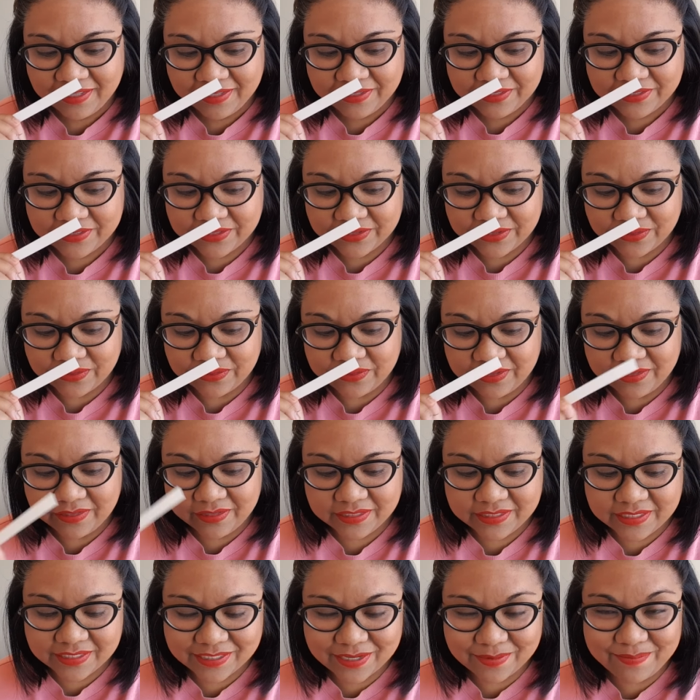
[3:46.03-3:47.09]
So
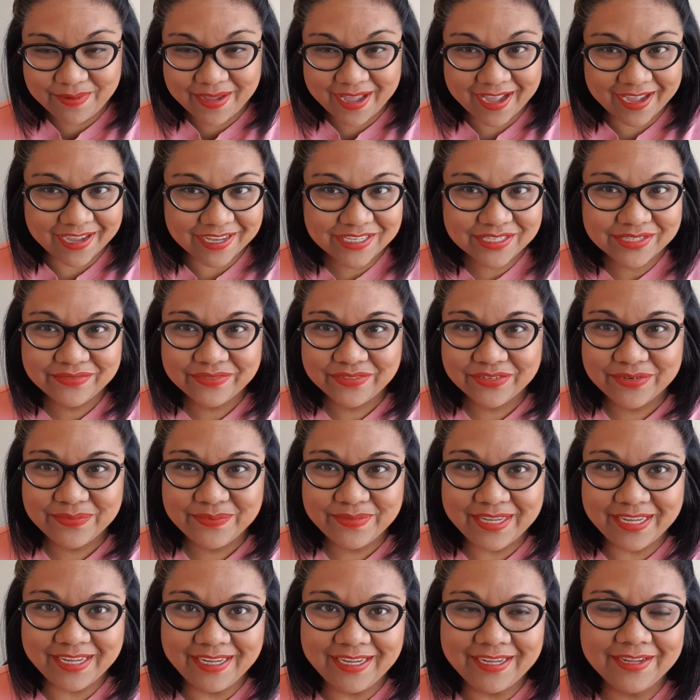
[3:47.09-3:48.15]
this is a pass for
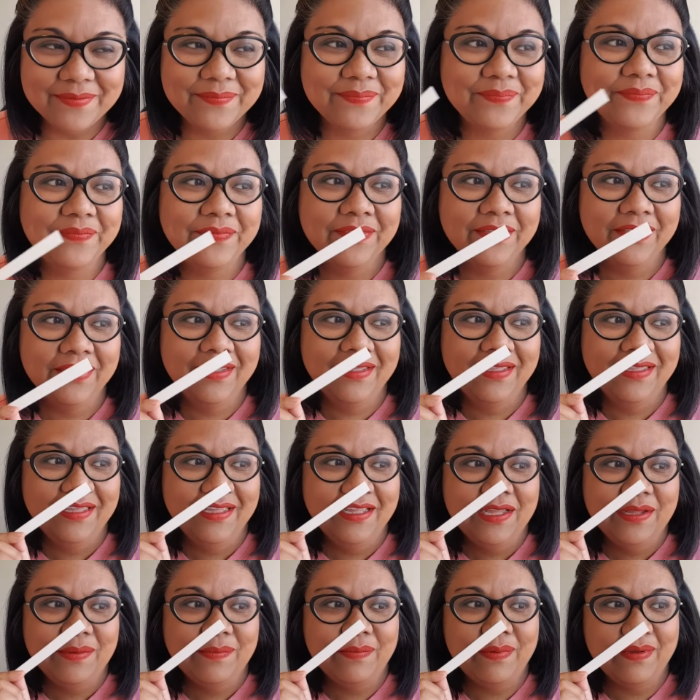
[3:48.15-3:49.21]
me,
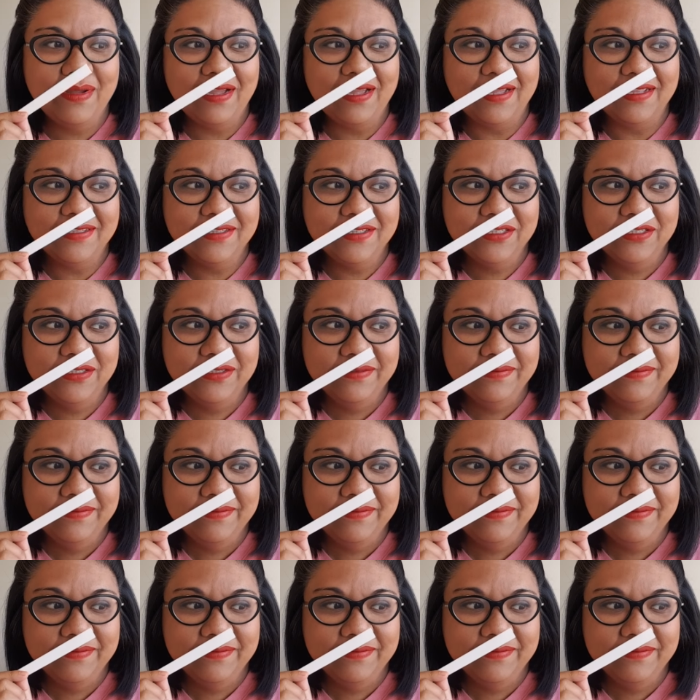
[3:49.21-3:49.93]
but